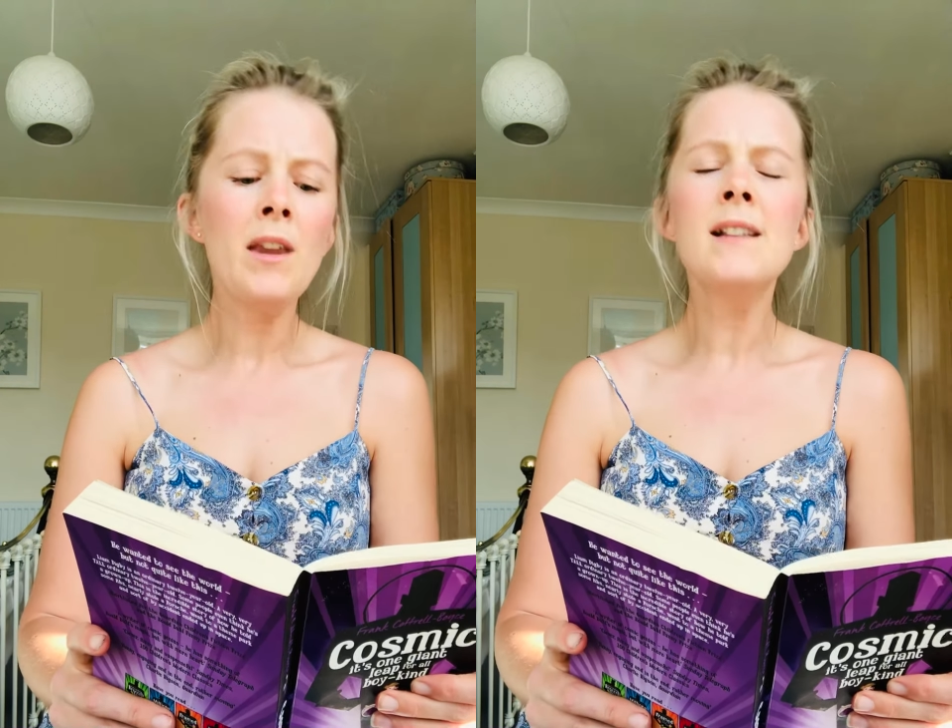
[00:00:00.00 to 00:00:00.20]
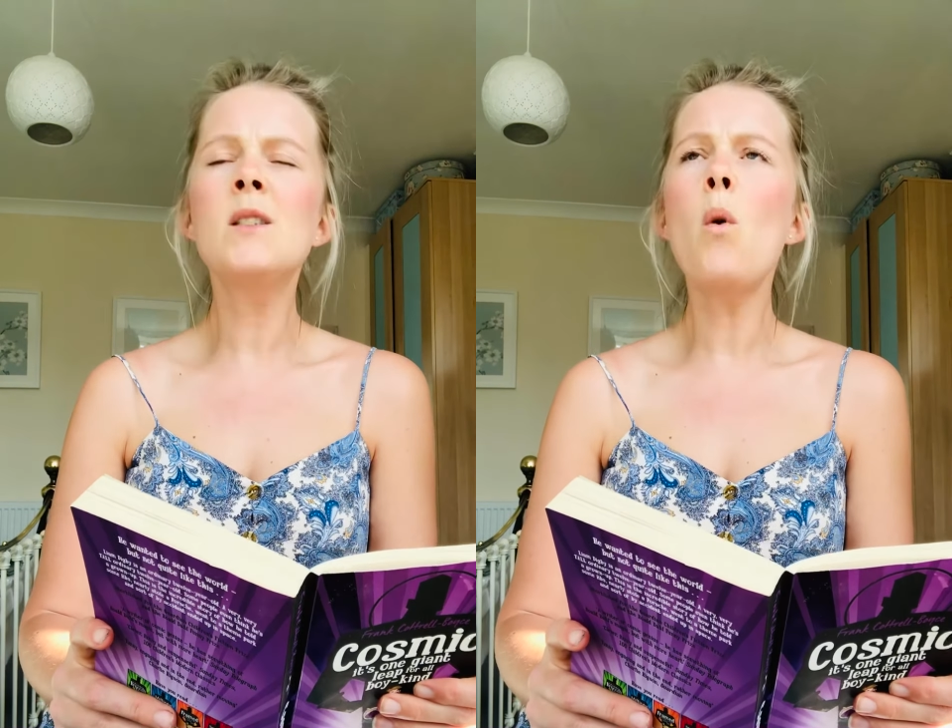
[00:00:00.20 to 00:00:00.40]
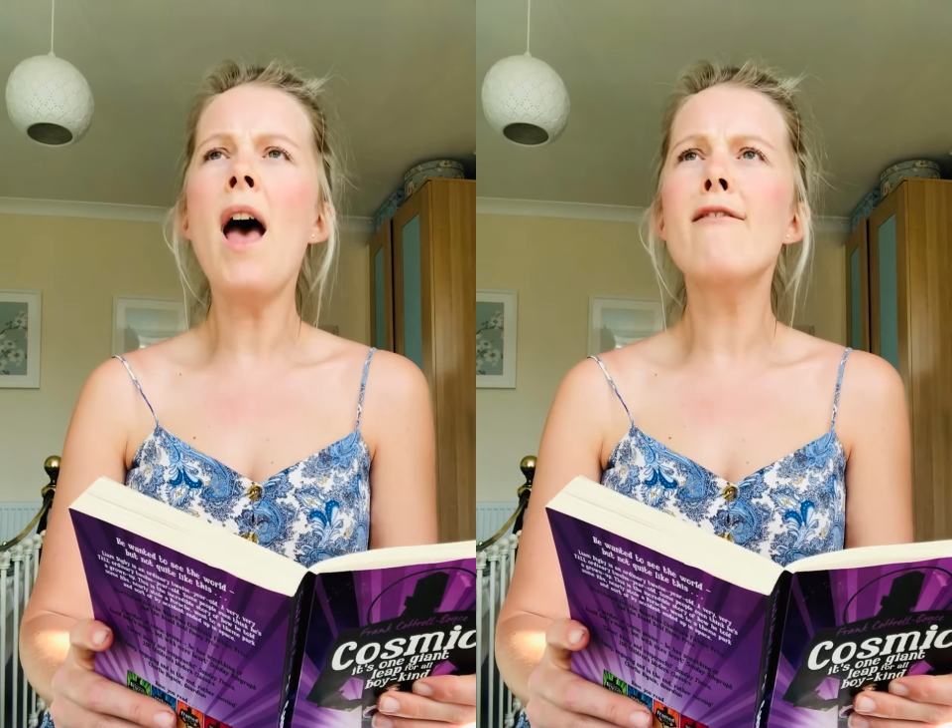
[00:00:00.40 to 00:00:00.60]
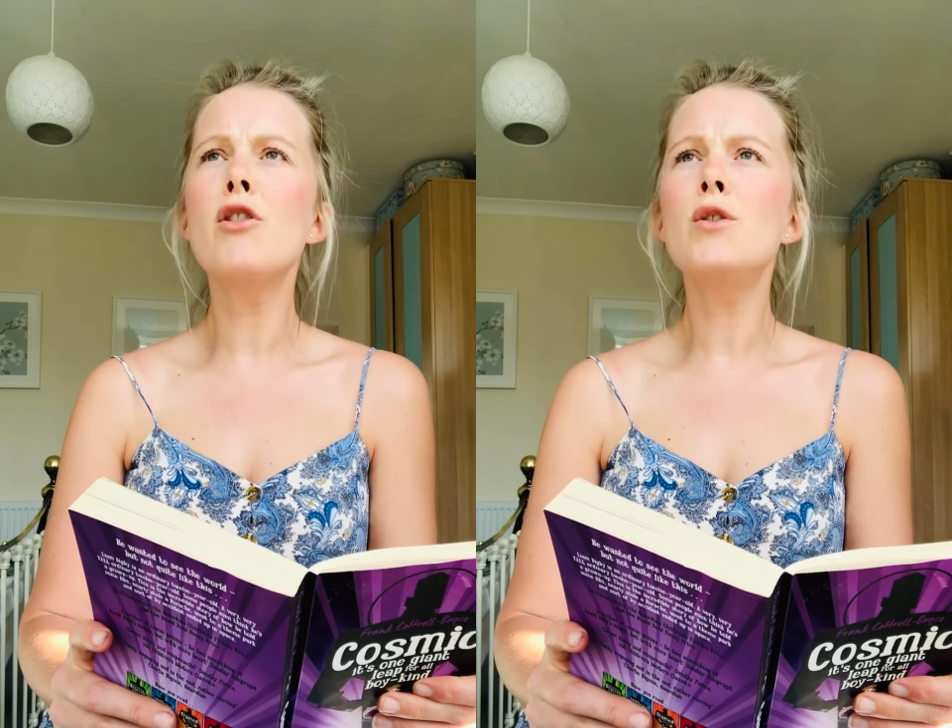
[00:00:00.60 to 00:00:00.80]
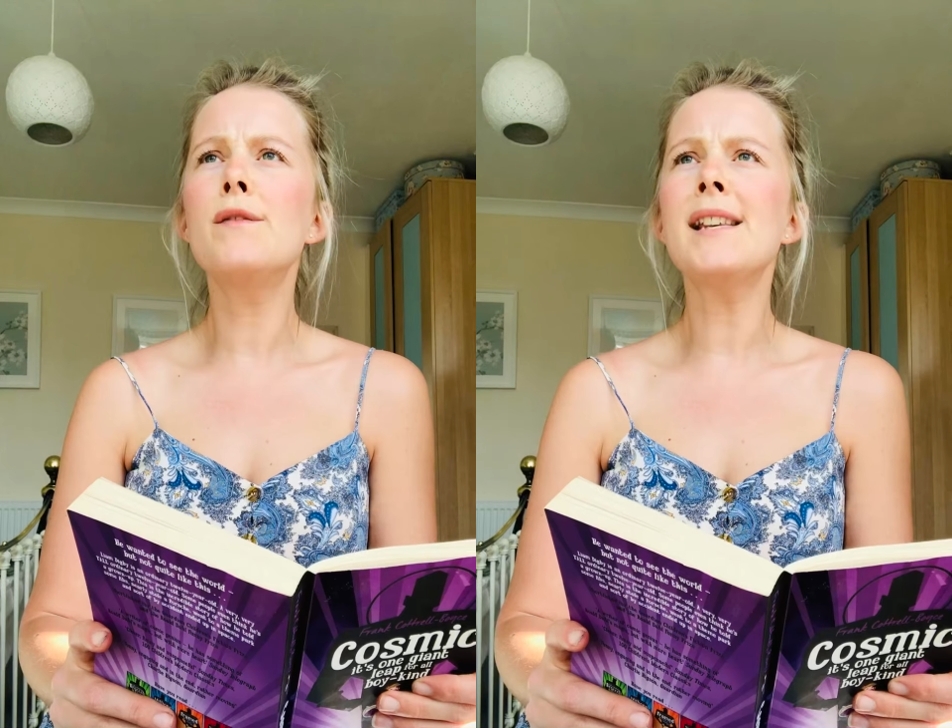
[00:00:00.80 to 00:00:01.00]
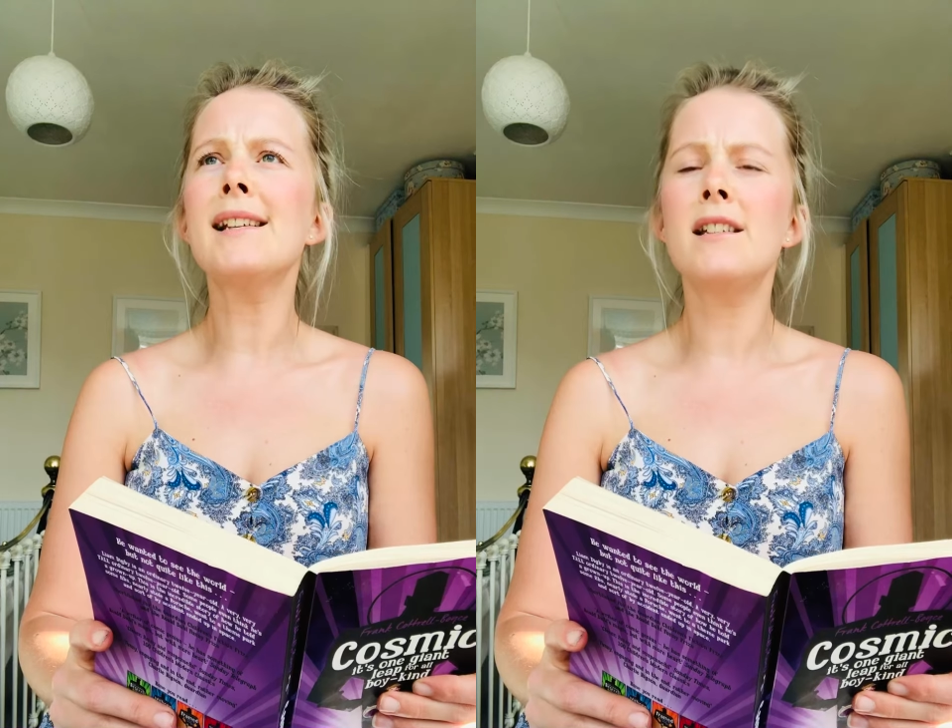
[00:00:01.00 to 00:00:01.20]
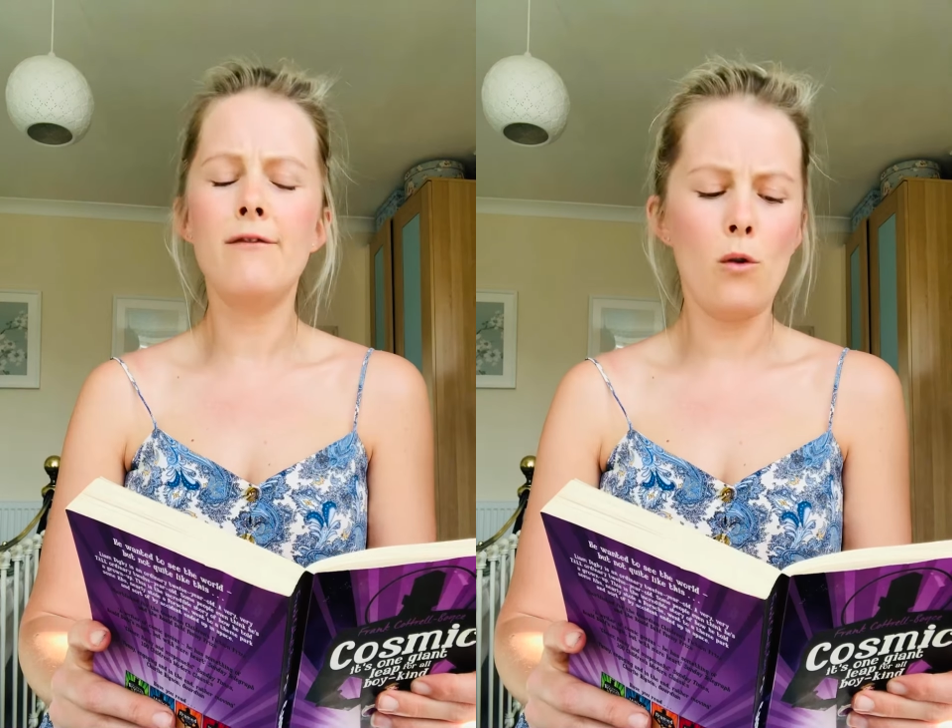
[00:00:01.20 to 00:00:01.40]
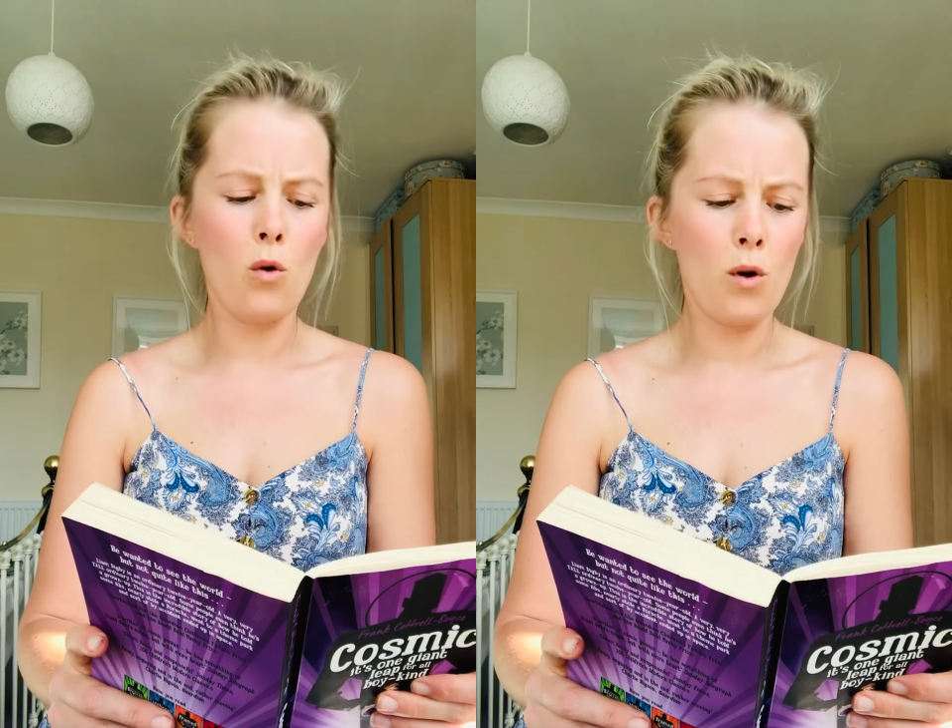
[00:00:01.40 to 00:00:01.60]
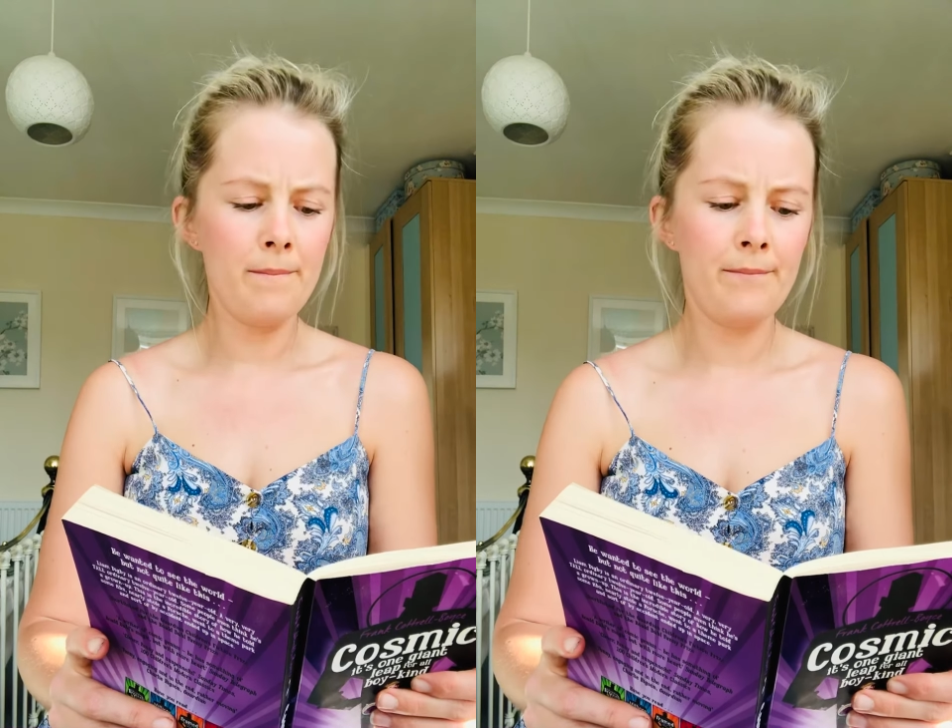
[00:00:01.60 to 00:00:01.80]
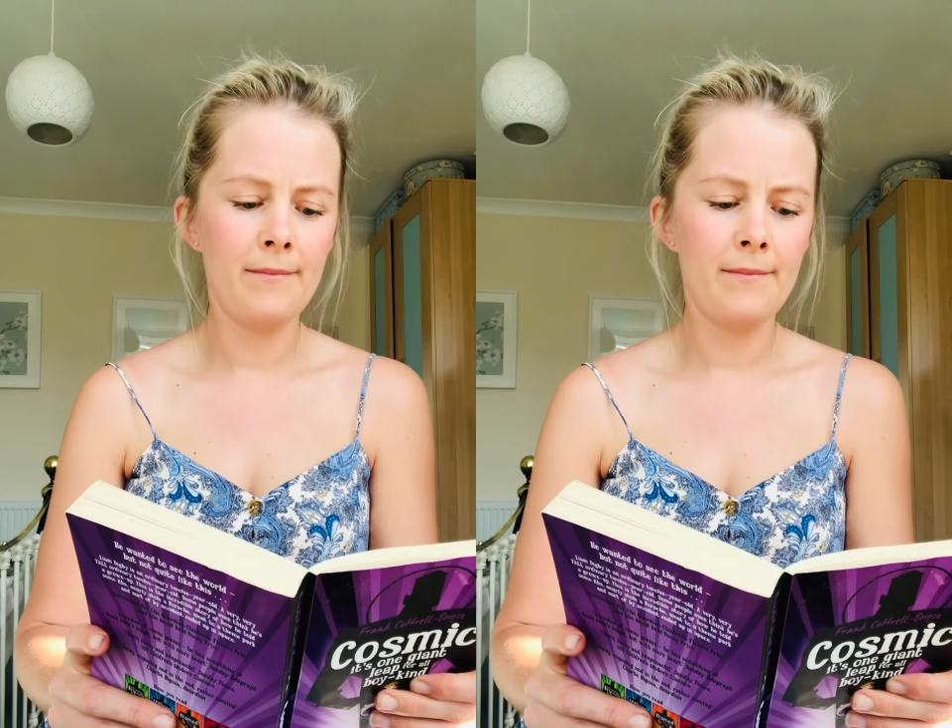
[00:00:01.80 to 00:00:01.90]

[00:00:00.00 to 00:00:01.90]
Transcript: square root of 64.